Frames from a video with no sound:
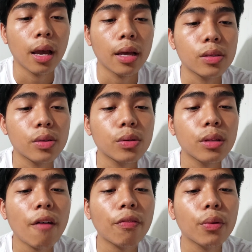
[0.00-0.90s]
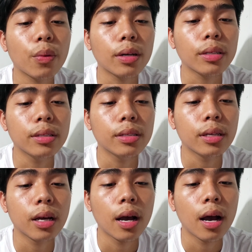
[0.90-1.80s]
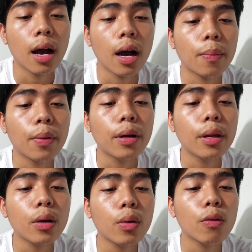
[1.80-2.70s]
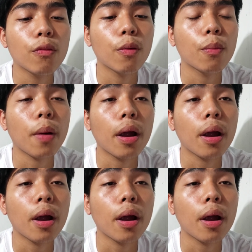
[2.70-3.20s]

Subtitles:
And soon afterwards, a burning coal from